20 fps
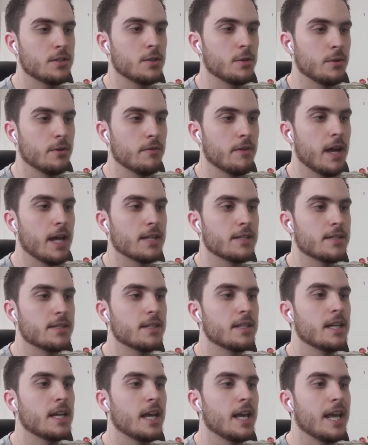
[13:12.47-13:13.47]
to
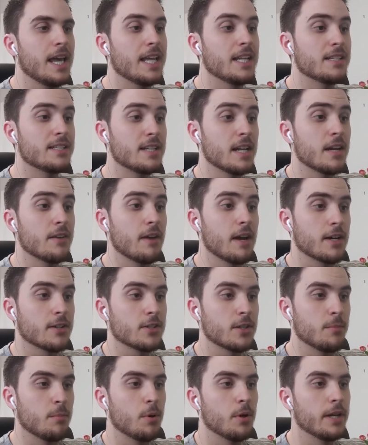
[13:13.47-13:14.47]
invest, instead of
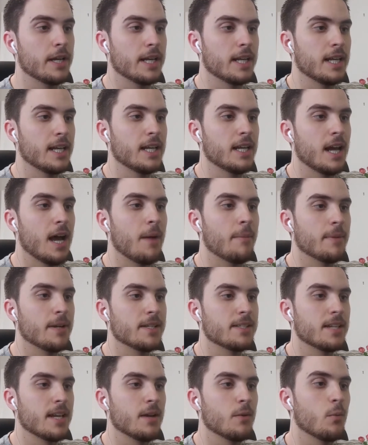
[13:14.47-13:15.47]
actually putting it in, I'm
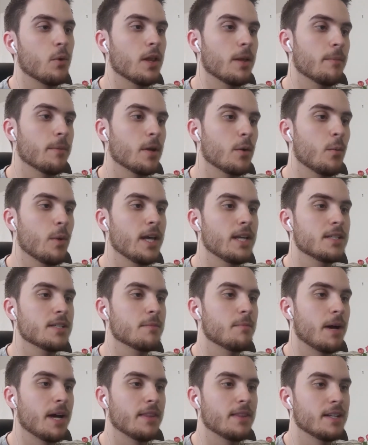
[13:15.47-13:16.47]
going to say, well, I'm going to wait
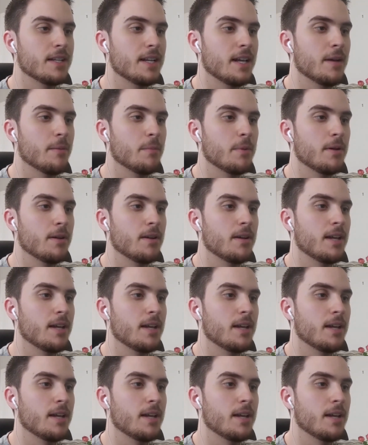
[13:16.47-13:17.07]
to buy the dip.